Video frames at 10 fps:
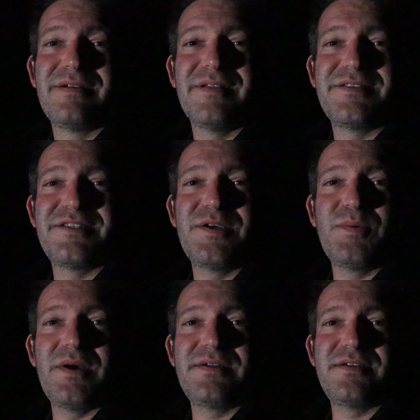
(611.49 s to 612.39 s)
let's see
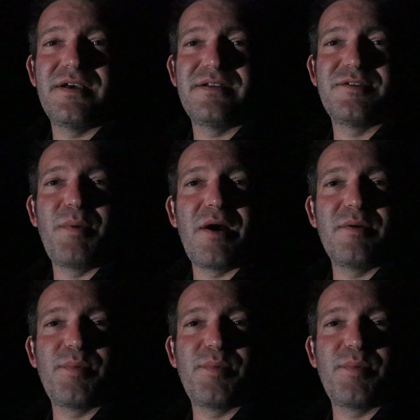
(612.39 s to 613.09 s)
what tomorrow